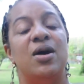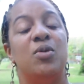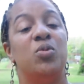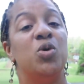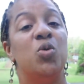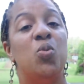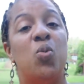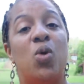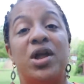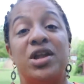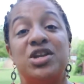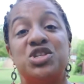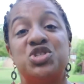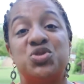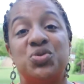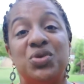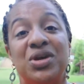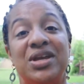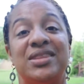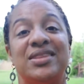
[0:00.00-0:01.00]
We want to
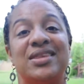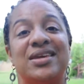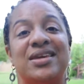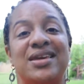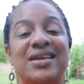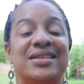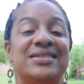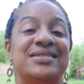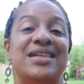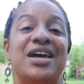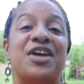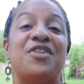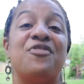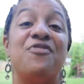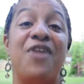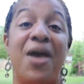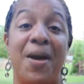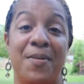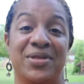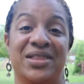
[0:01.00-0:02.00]
treat the kids like
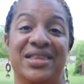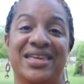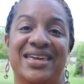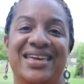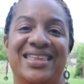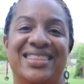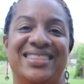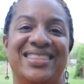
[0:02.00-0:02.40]
family,